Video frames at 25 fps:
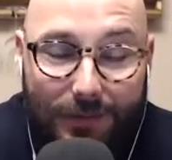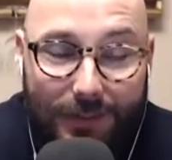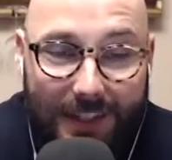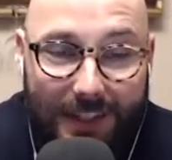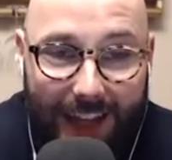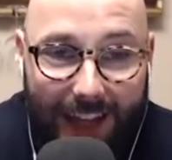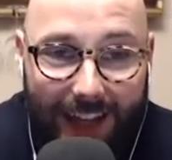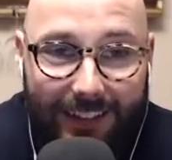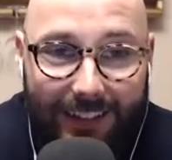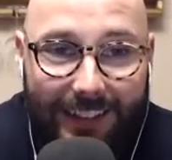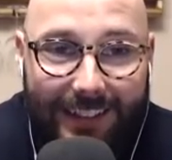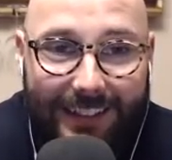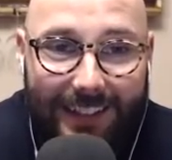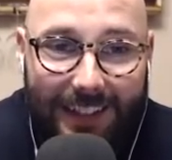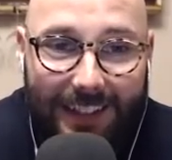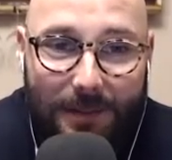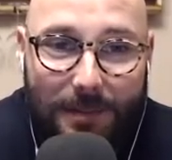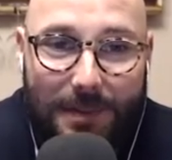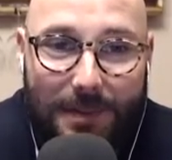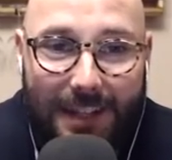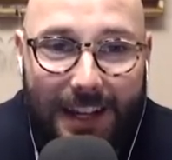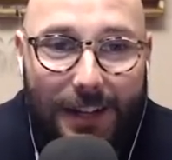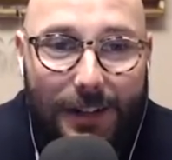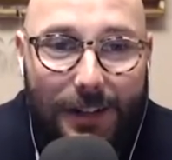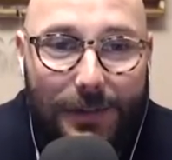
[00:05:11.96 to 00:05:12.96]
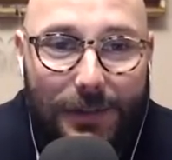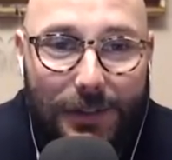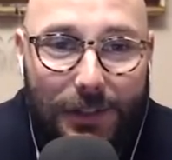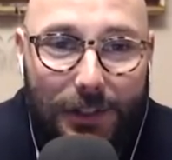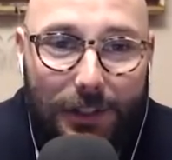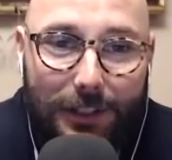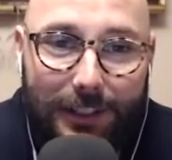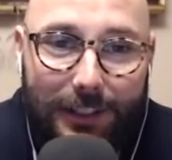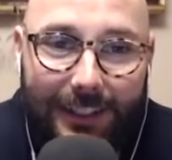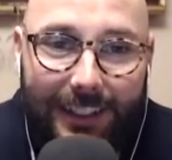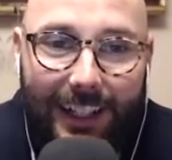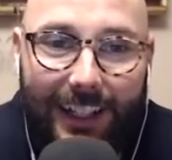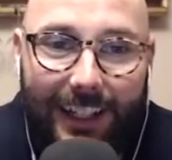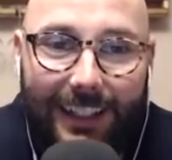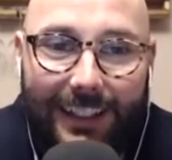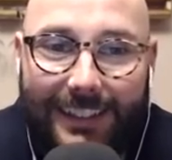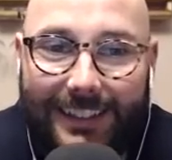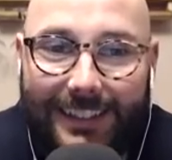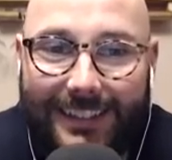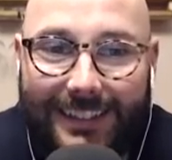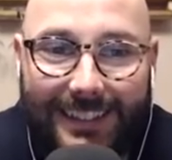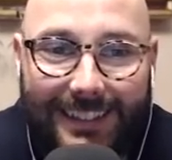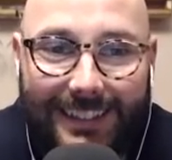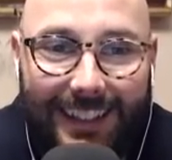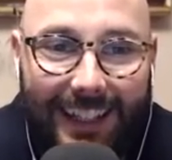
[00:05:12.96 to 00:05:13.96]
Stella to himself during that
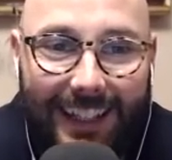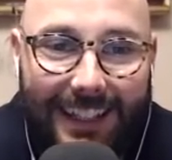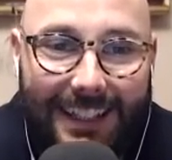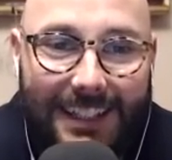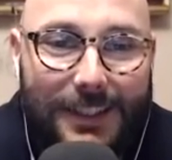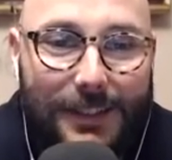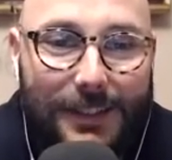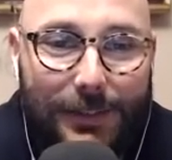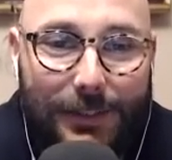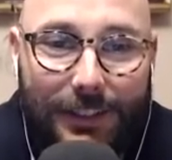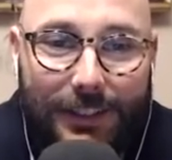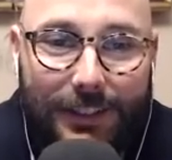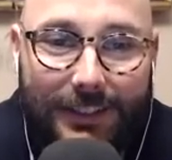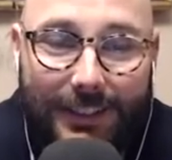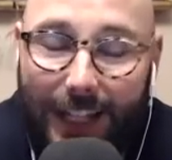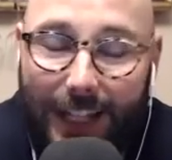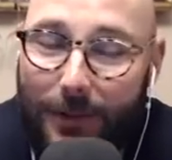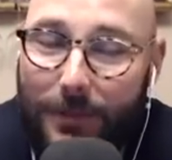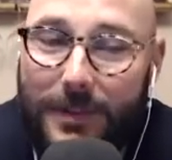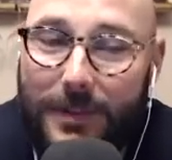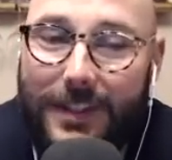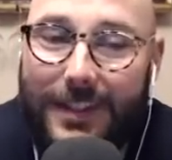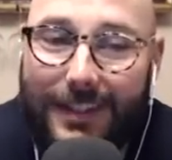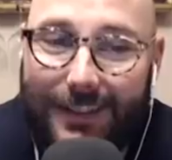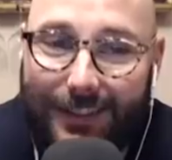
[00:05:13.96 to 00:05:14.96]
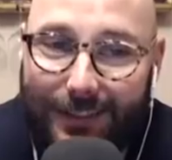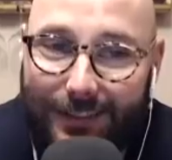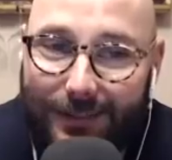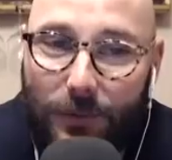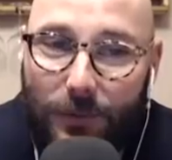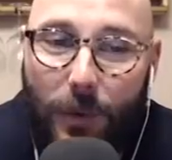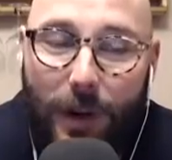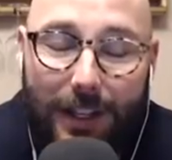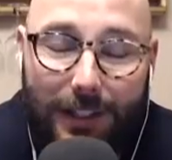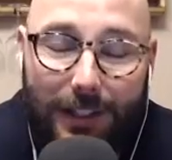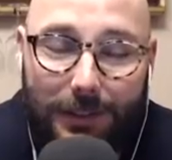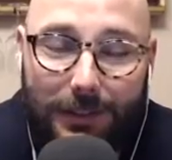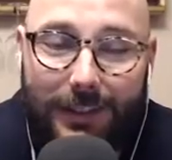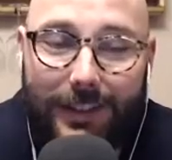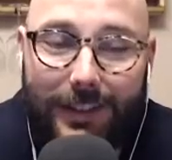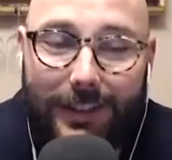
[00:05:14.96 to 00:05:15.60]
interview. That was wild.